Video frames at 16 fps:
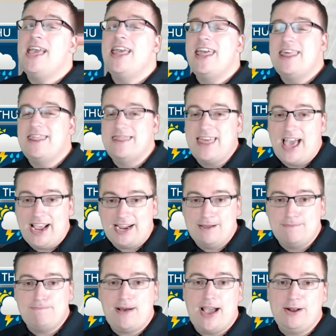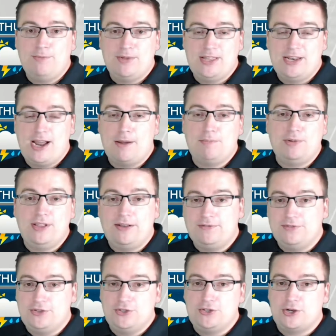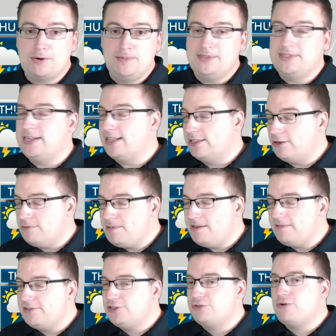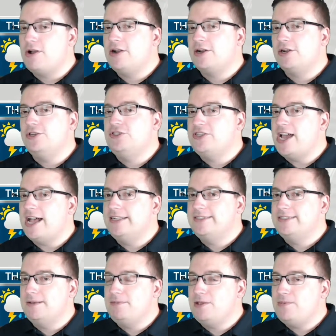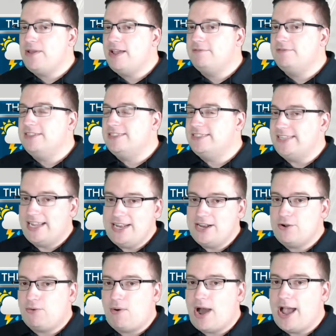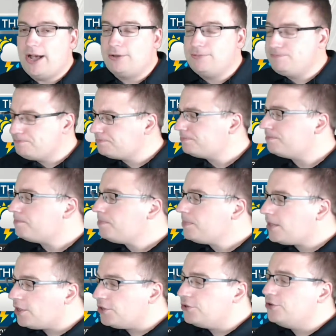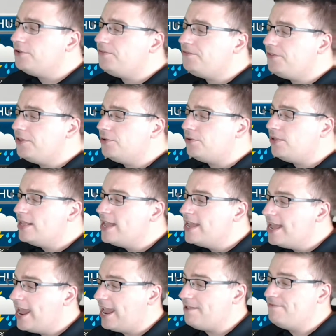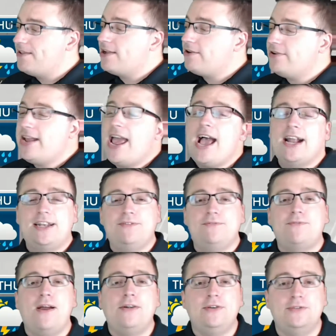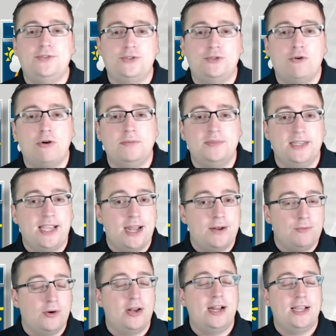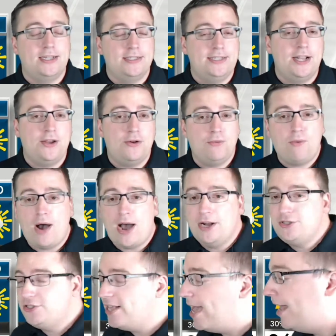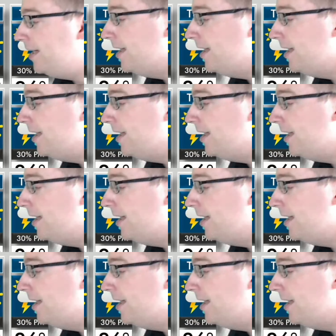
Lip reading: That combined with an upper level disturbance and a little bit of a stronger jet, something we haven't seen in a while, could fuel a very active round of storms. Again, we're going to continue to watch that.